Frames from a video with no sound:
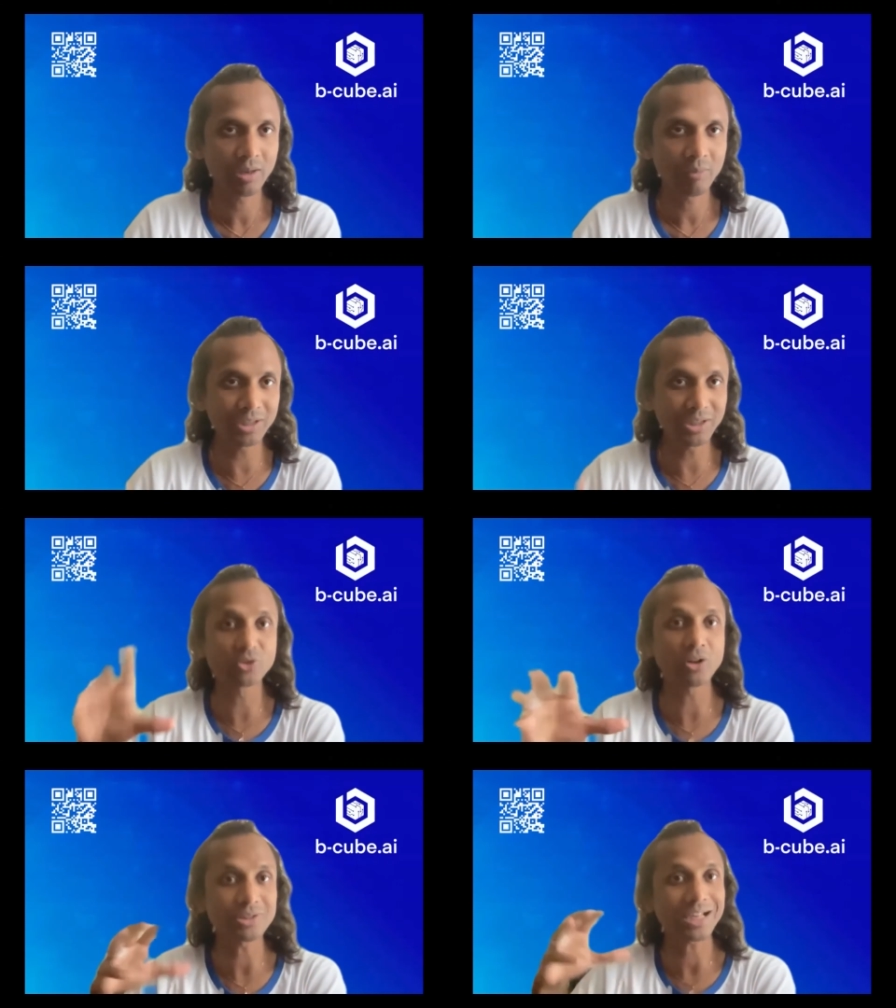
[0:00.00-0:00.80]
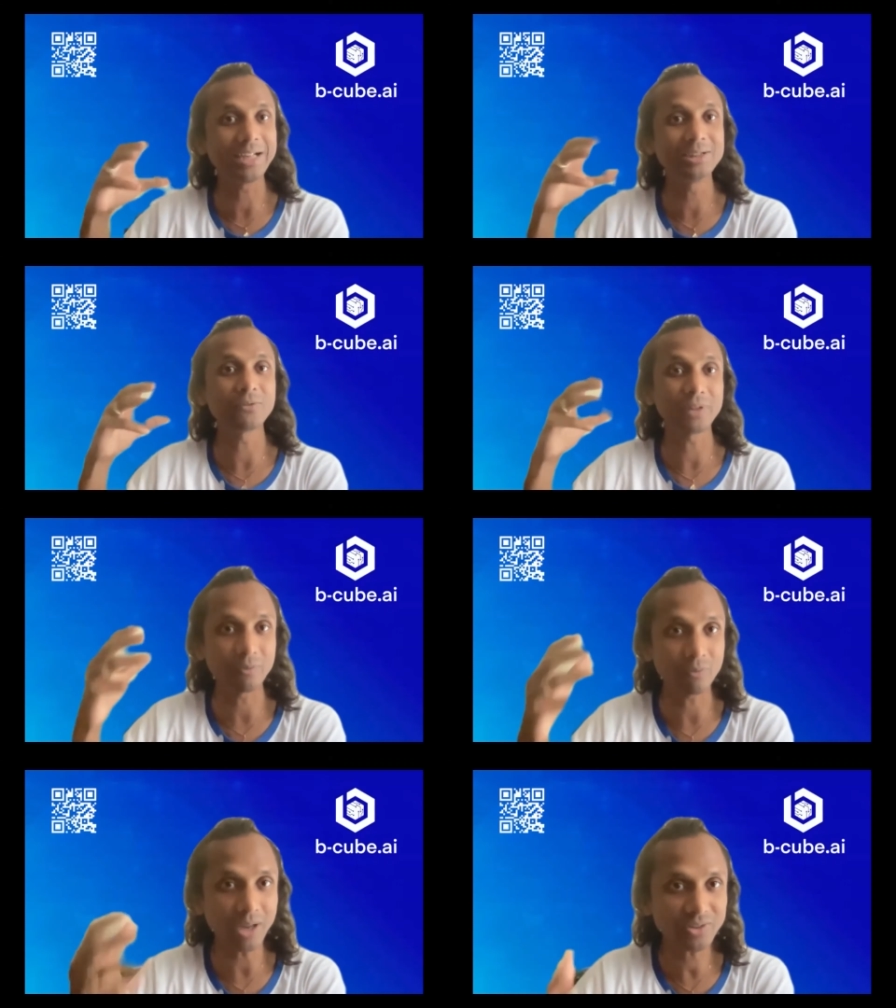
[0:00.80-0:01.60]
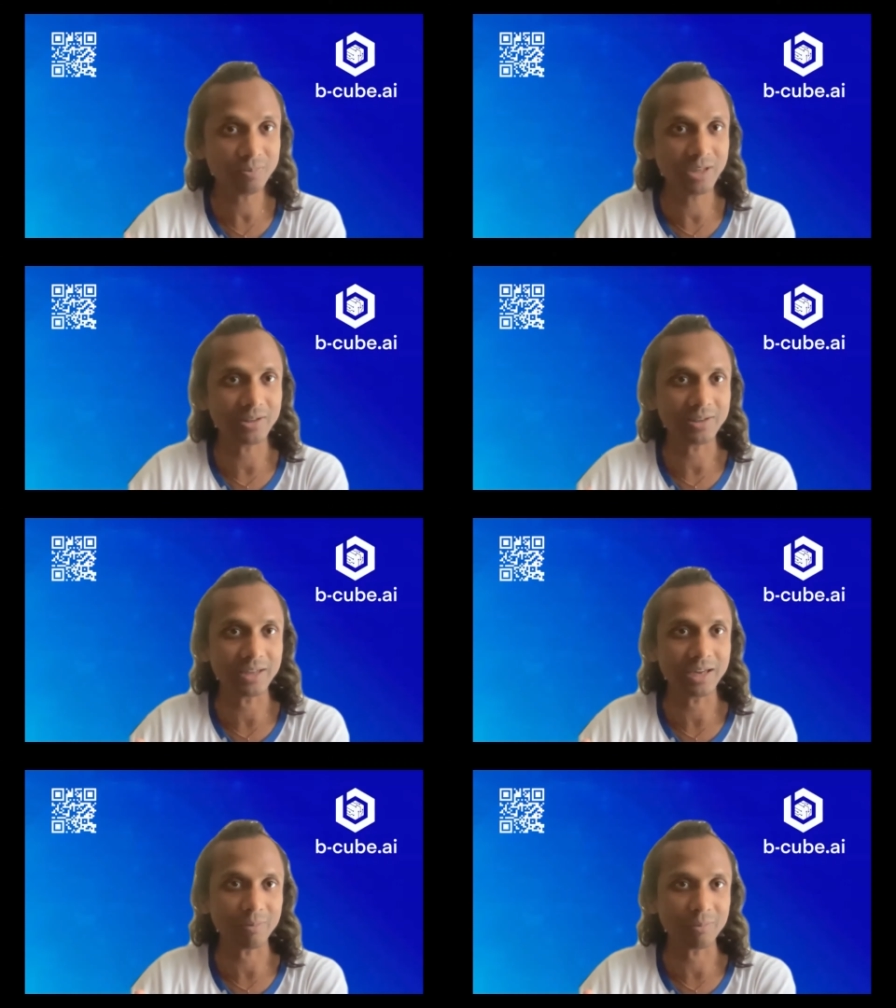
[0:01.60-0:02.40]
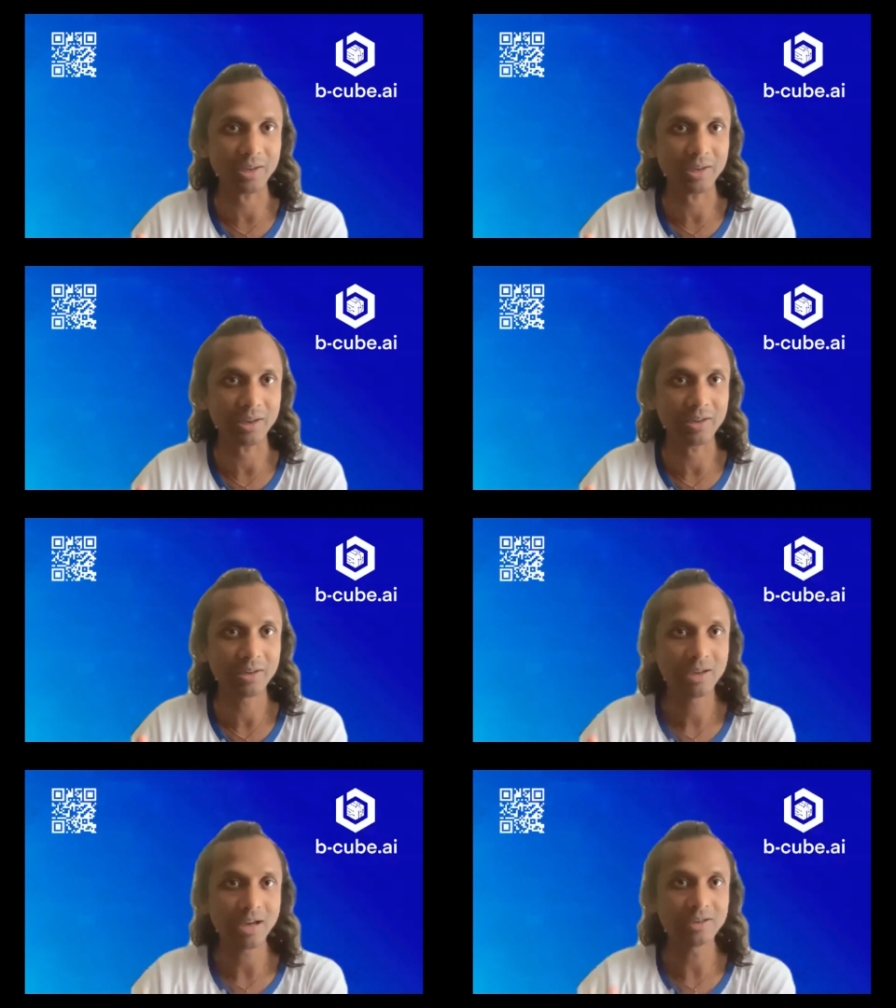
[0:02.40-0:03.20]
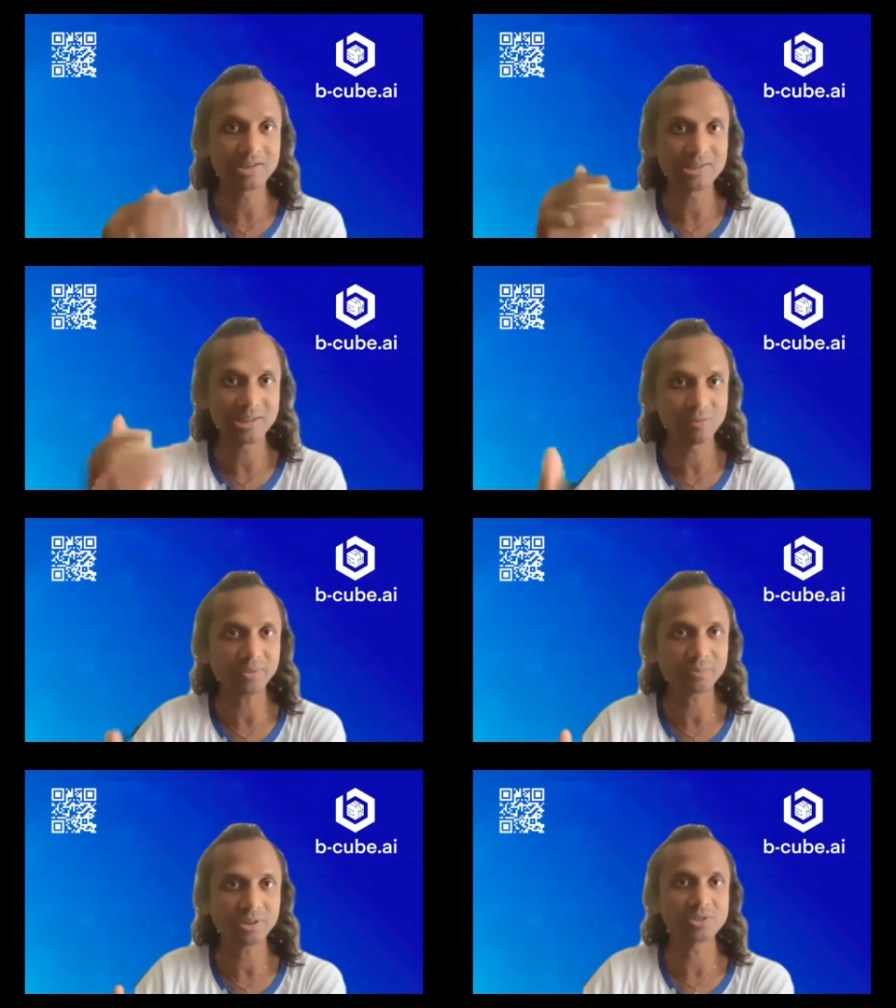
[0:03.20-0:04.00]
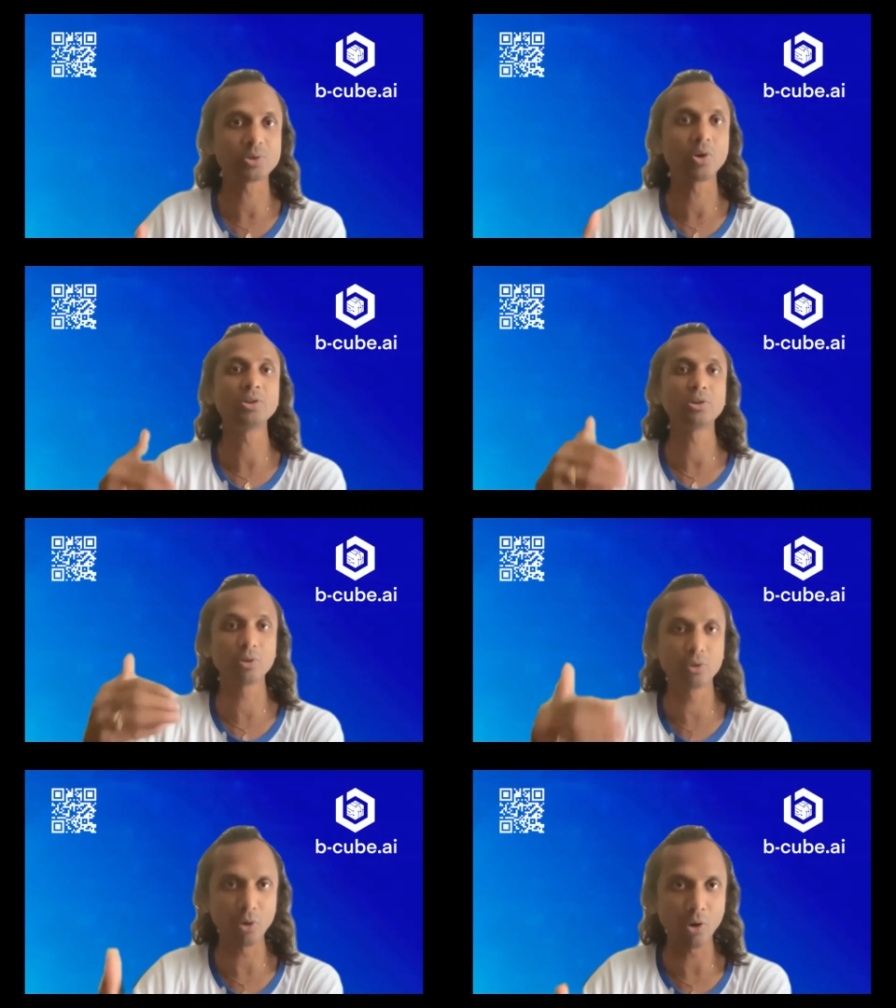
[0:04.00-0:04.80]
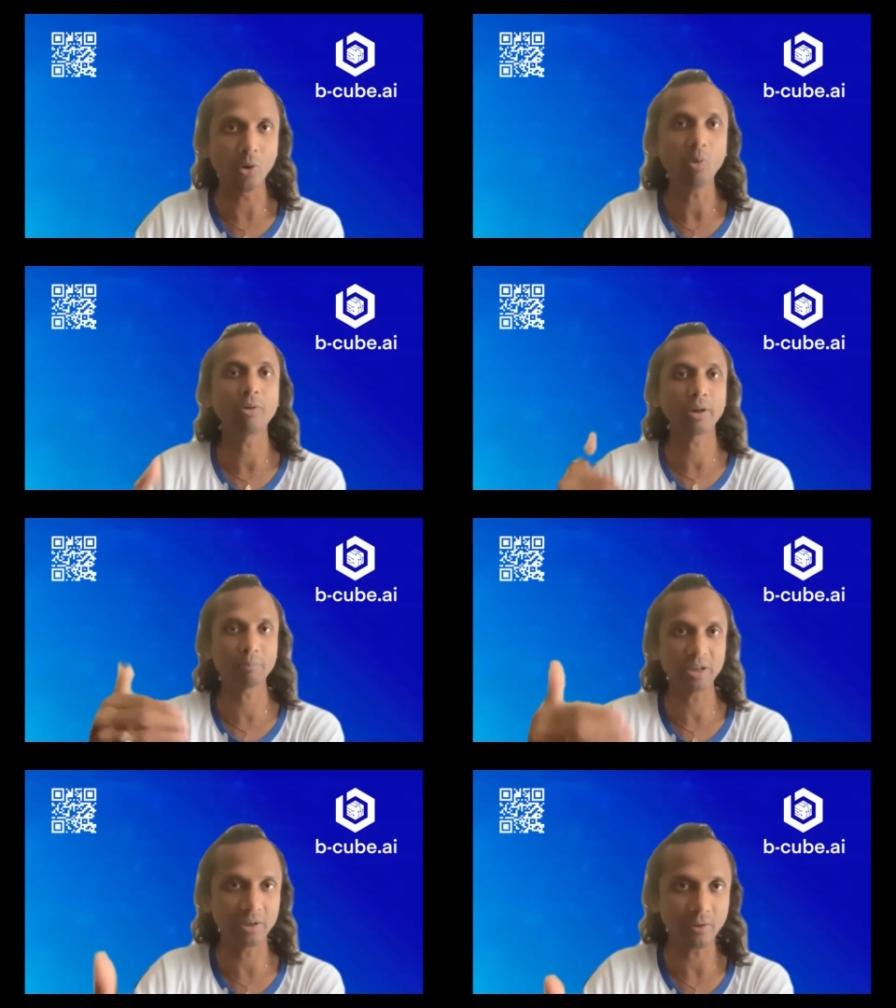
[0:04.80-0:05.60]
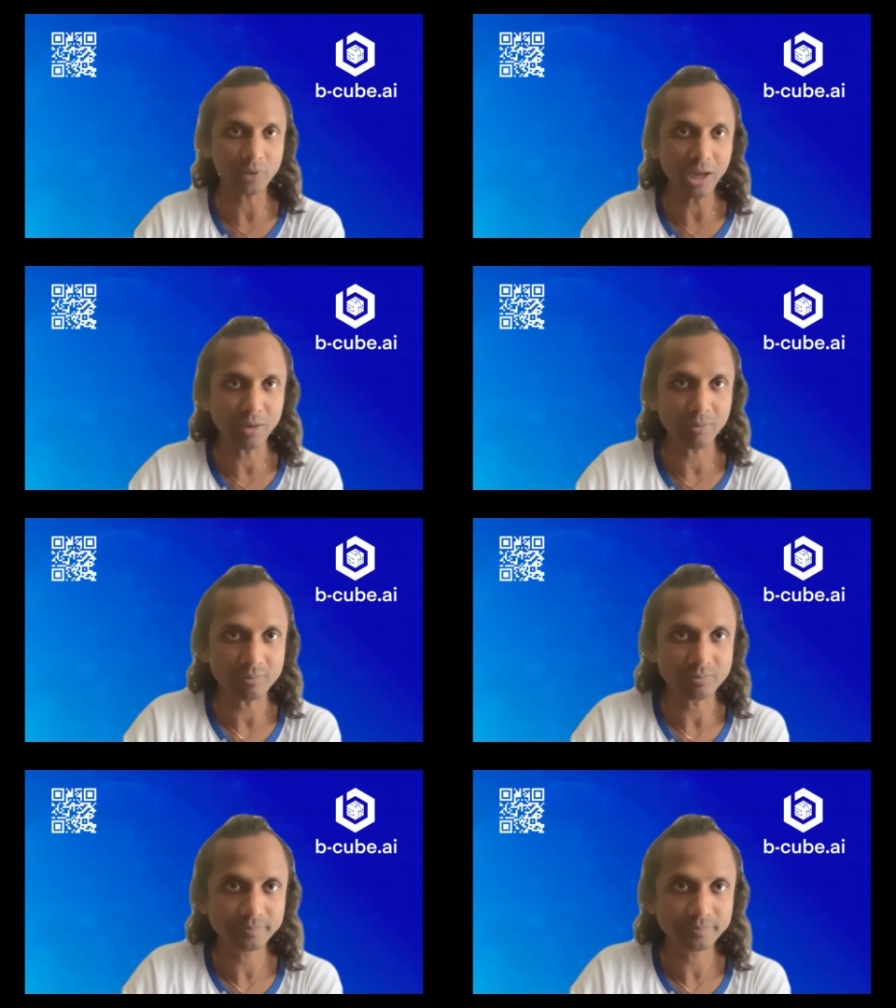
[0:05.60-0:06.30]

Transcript: but it is also a kind of investment that they are making. And this investment is going to grow over a period of time.